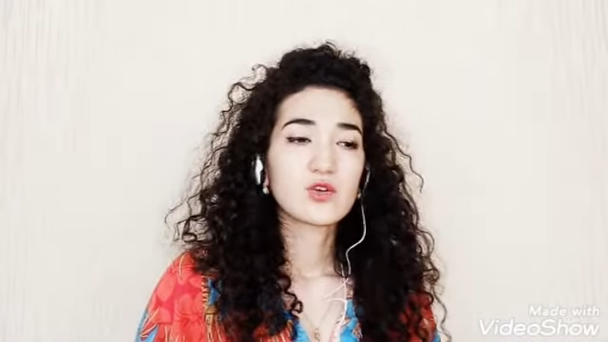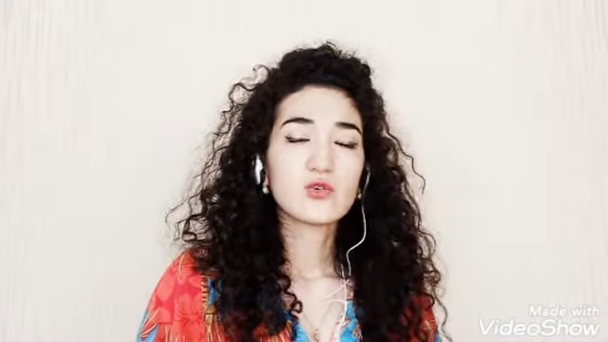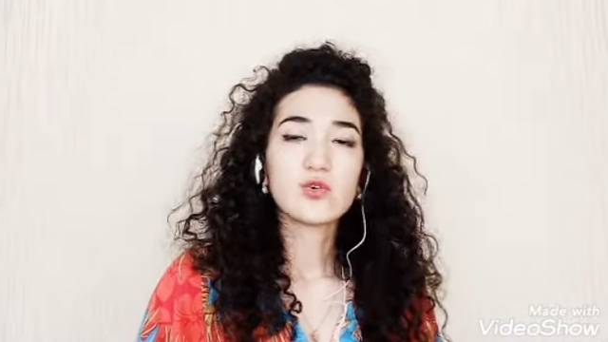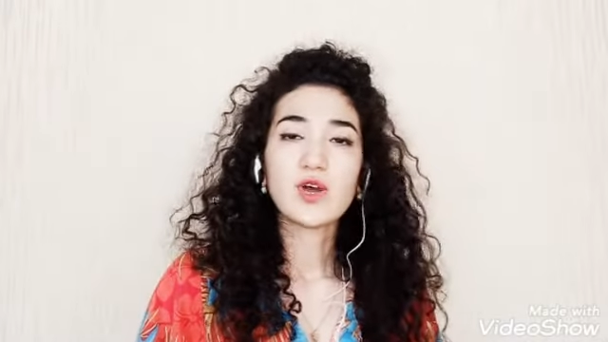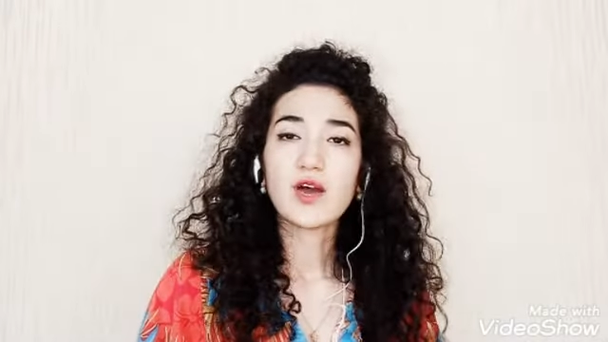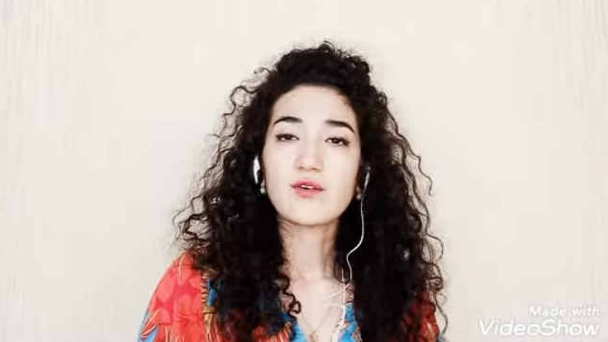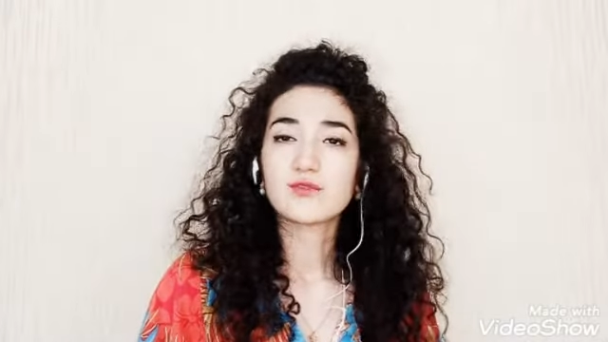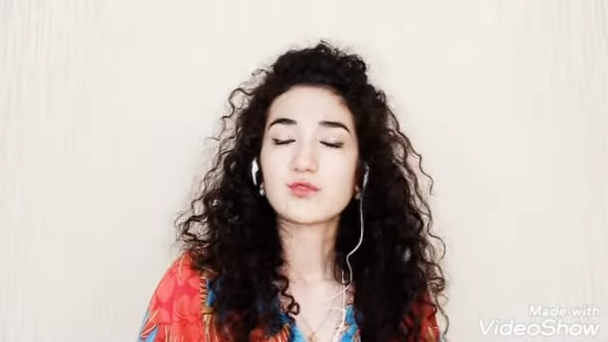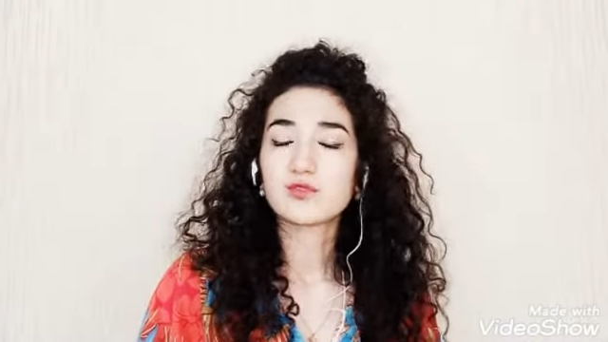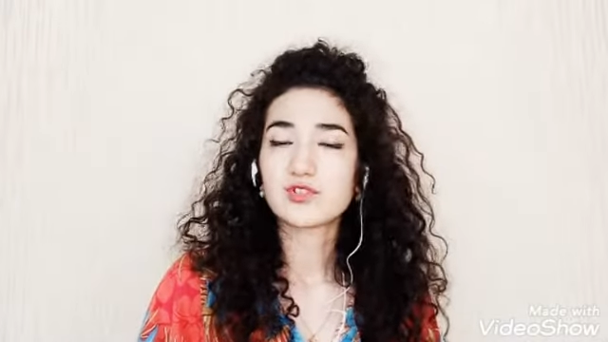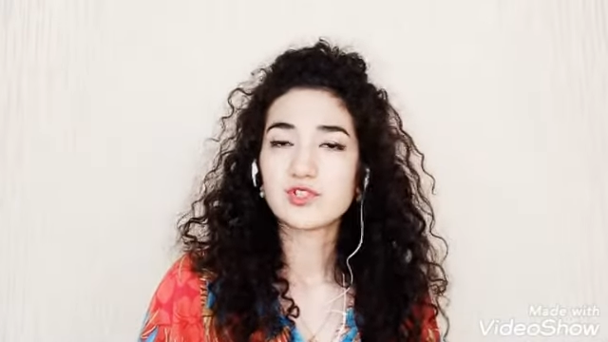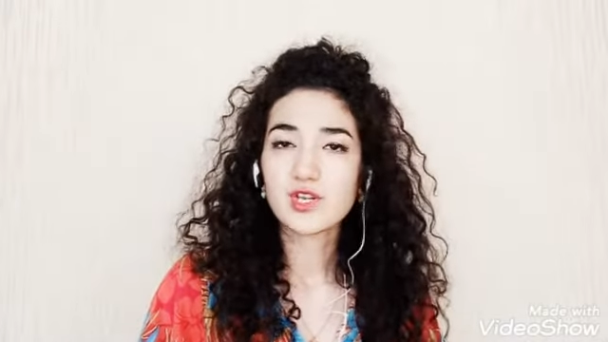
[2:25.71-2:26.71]
you have to
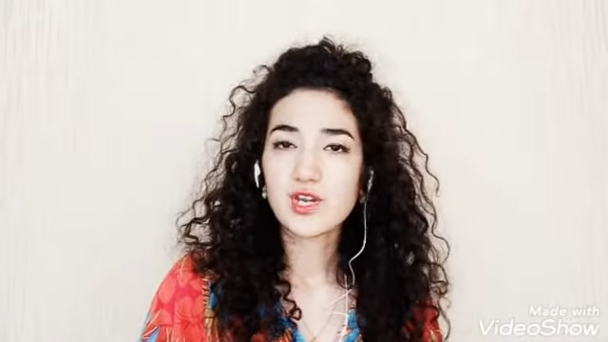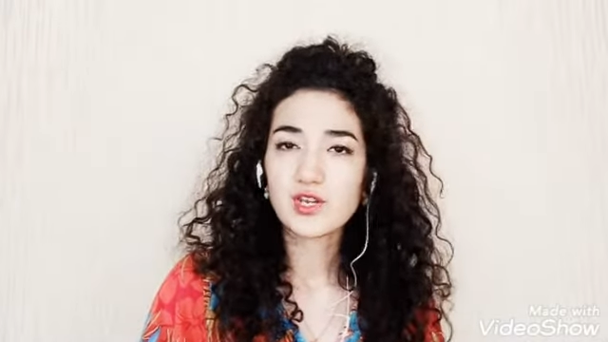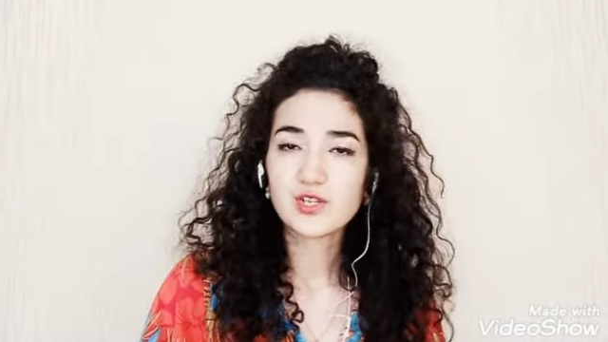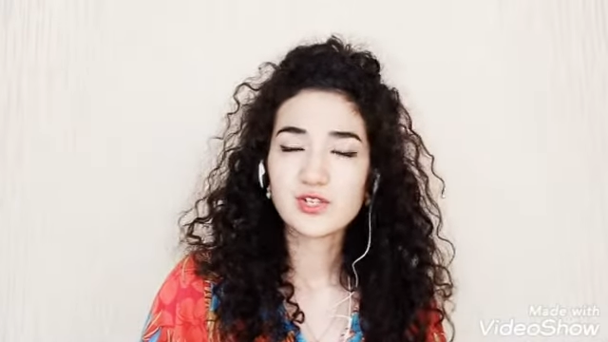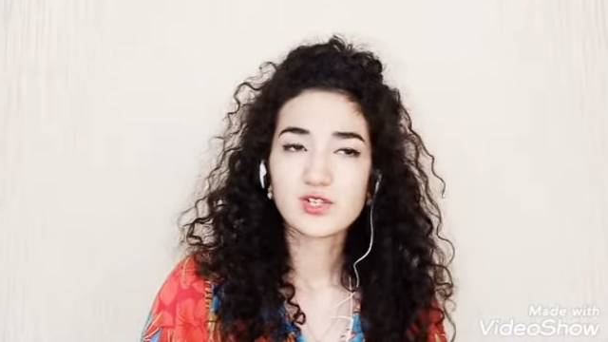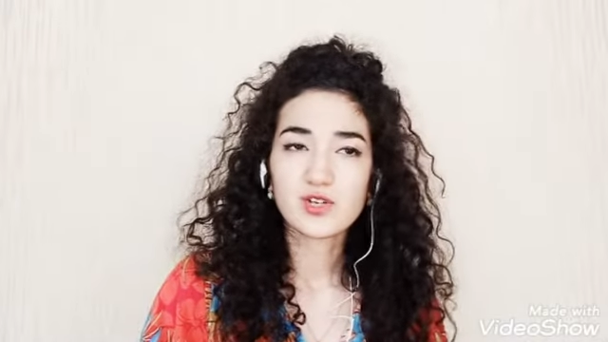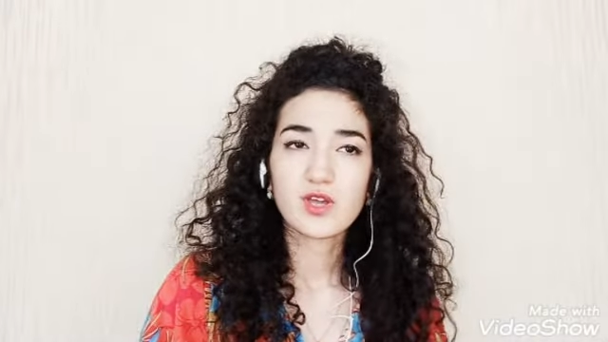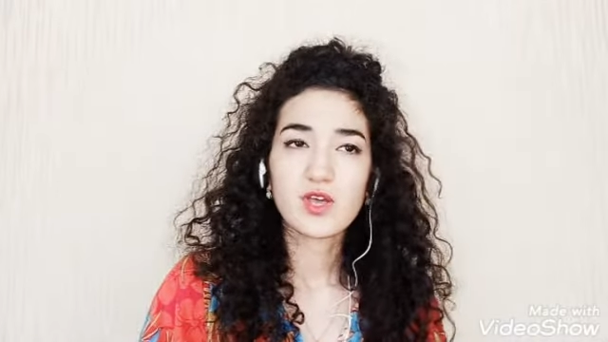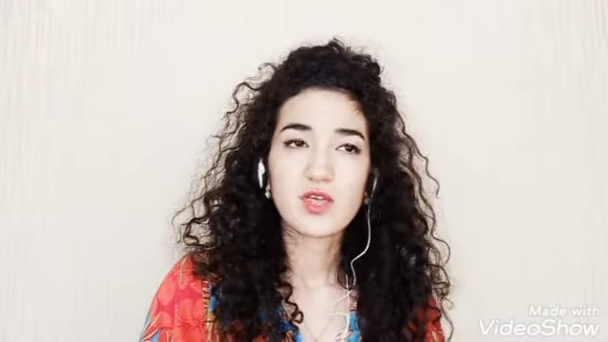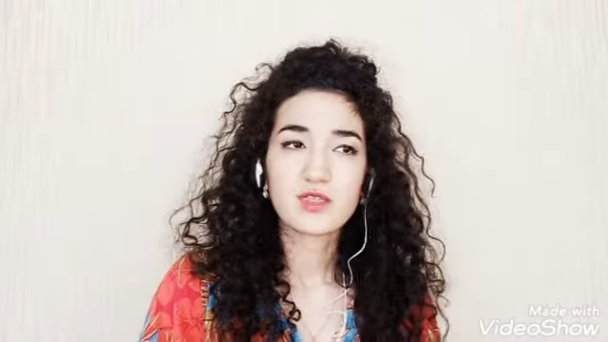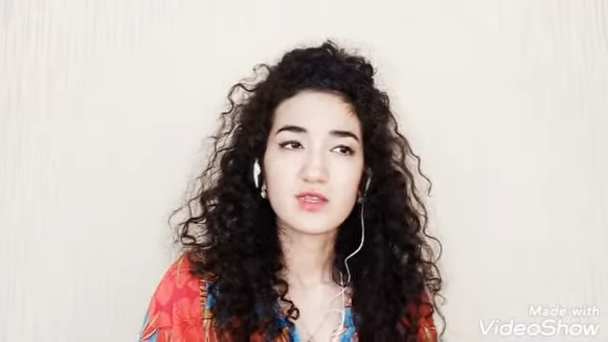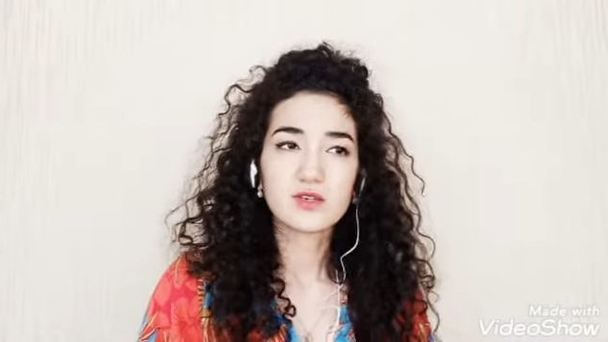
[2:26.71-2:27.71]
change
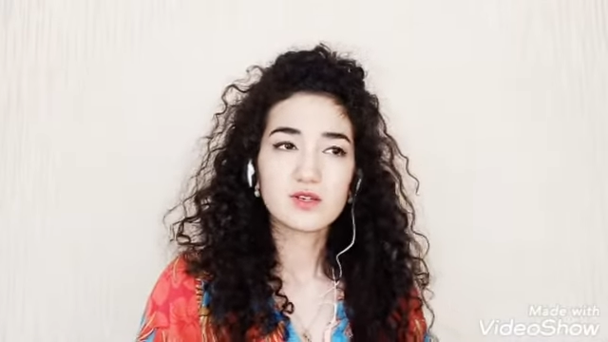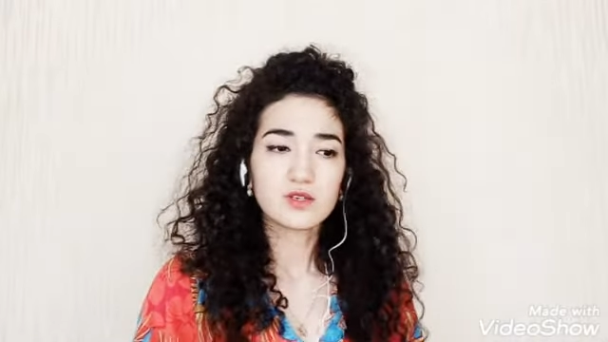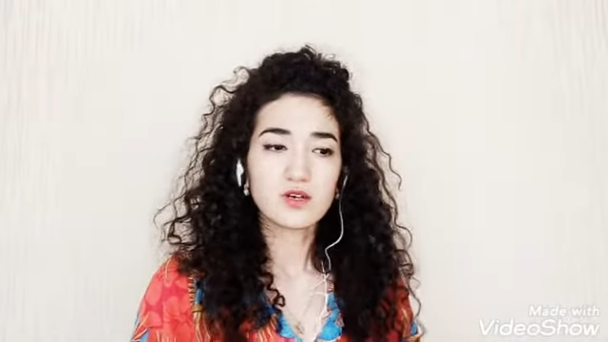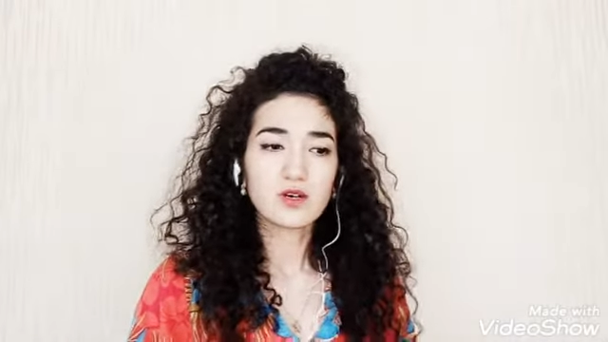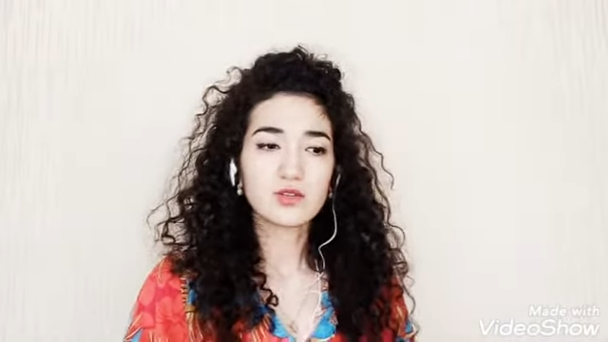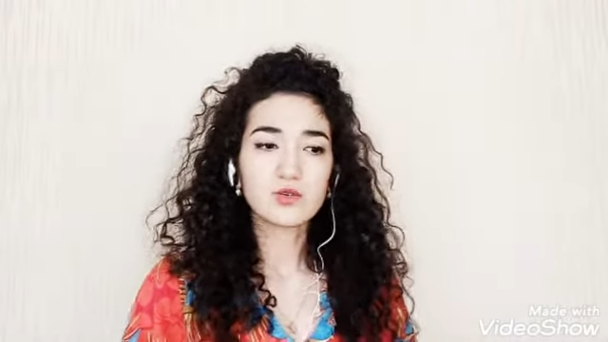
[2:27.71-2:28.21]
the